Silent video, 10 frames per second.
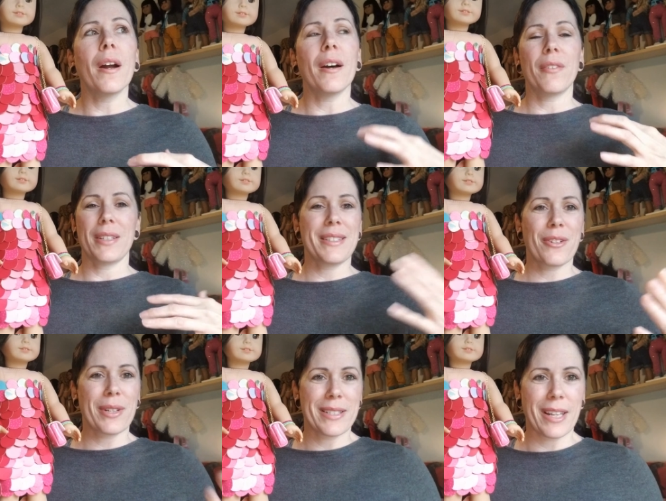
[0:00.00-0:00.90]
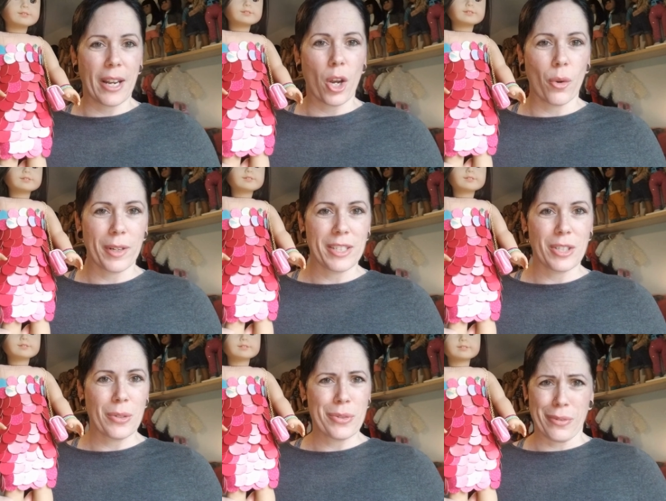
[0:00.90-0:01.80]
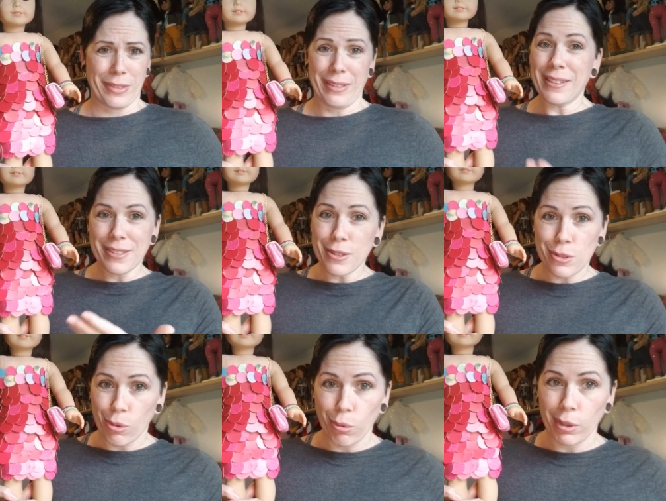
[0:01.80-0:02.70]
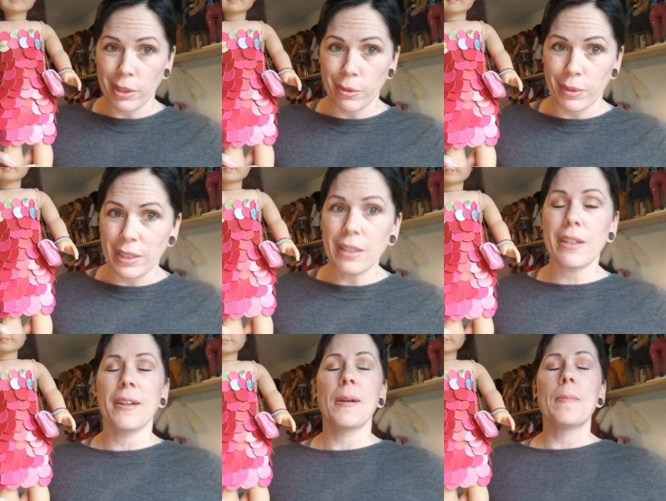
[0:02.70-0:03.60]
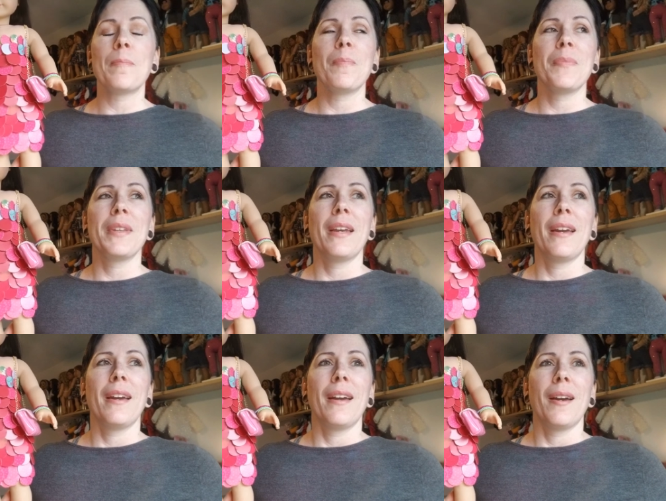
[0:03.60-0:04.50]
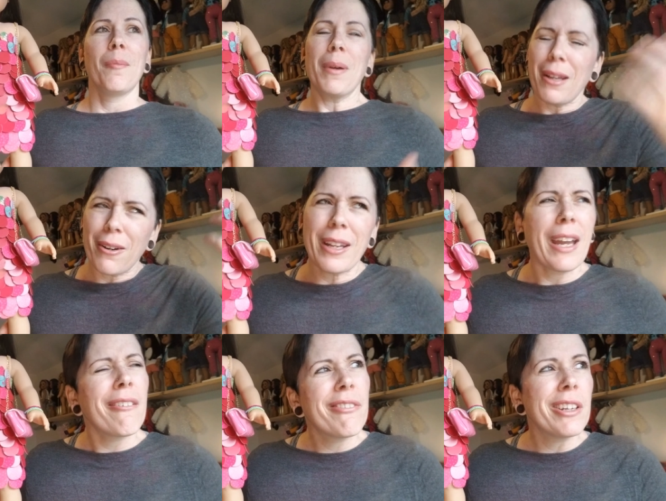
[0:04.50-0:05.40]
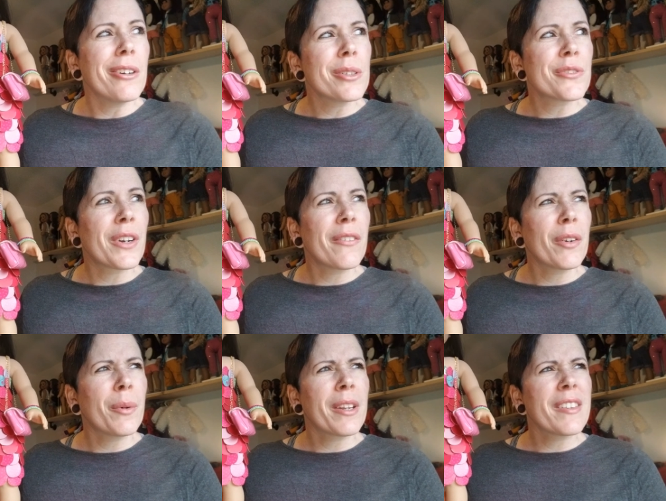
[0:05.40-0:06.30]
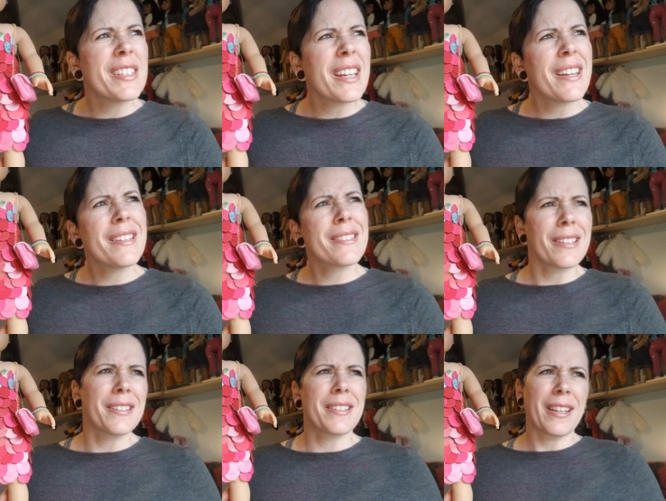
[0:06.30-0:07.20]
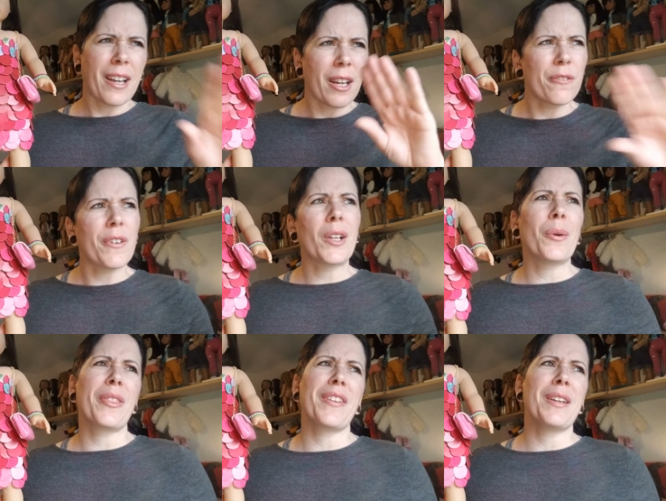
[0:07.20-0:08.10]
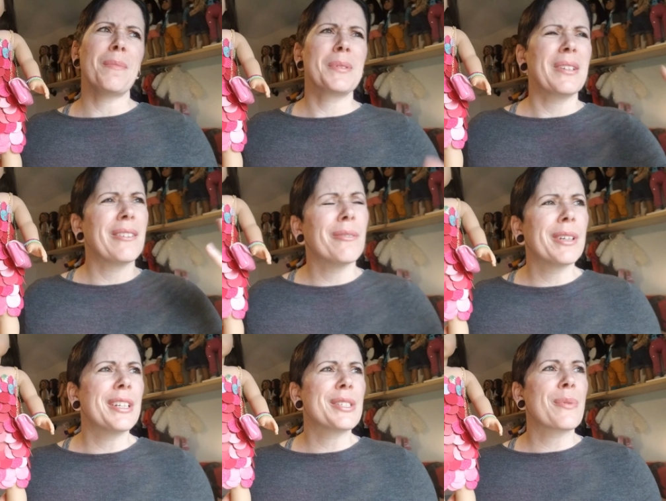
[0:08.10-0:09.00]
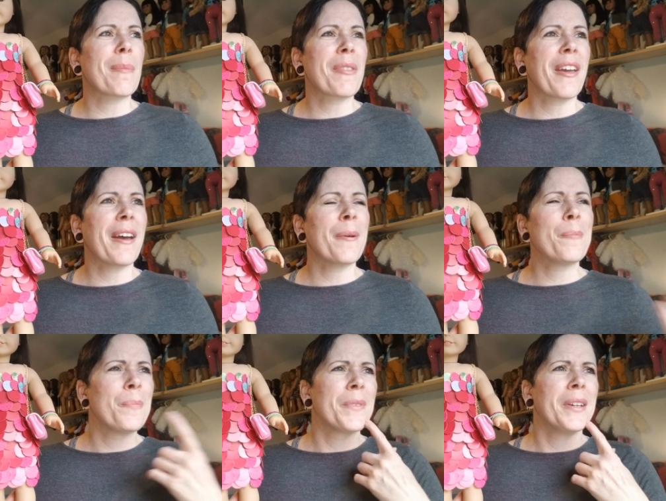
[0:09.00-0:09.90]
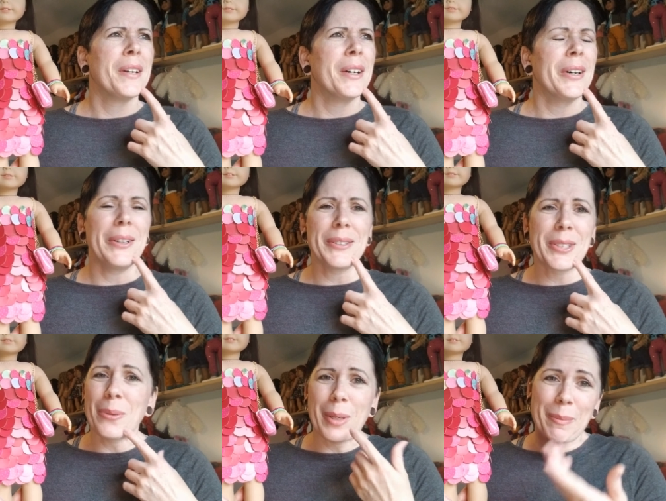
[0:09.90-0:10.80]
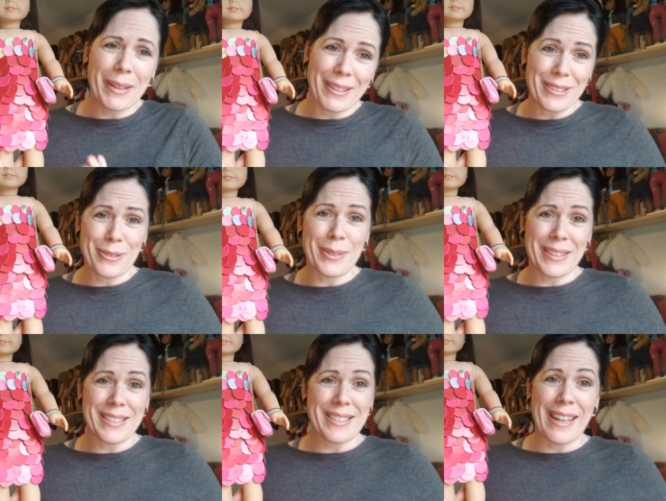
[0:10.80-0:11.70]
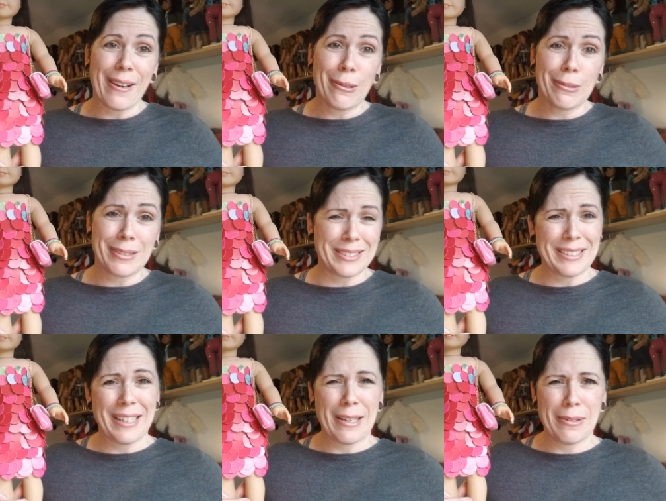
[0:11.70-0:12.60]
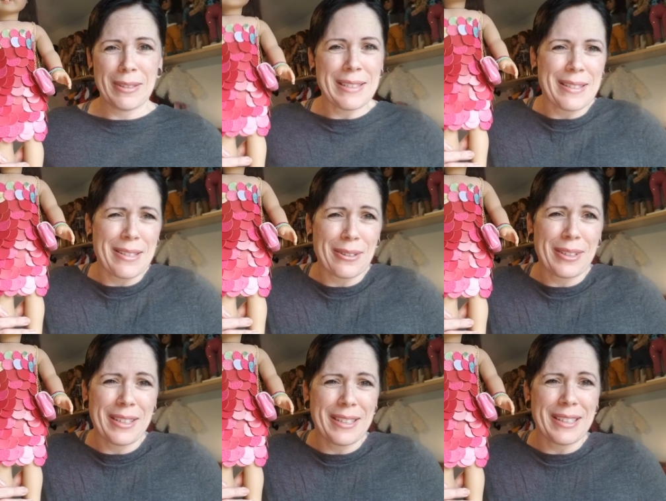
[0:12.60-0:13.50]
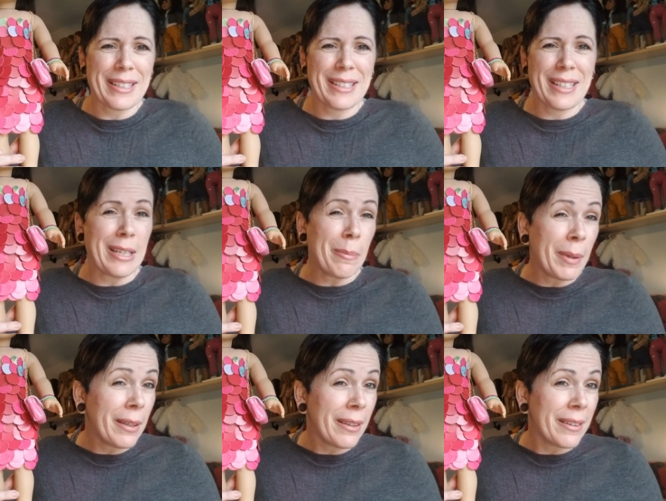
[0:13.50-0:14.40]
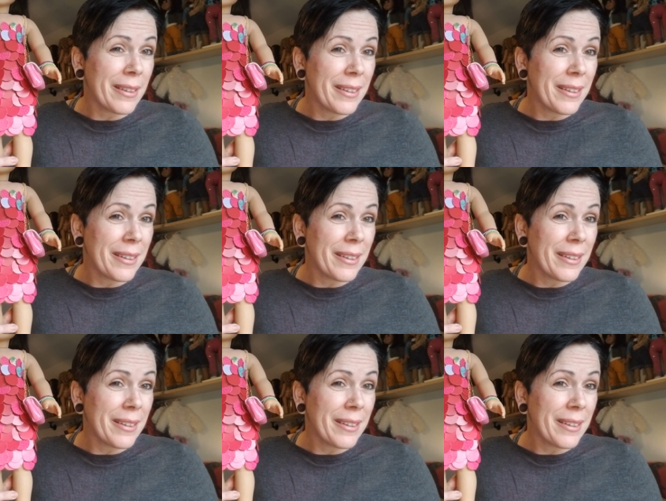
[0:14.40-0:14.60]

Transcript: of a series that I already do. So I was like, this is totally unique. But I already have videos for every one of the days and they kind of follow a theme. So I don't want to disrupt that. Also, what am I going to do with this now? Because I don't necessarily need to keep it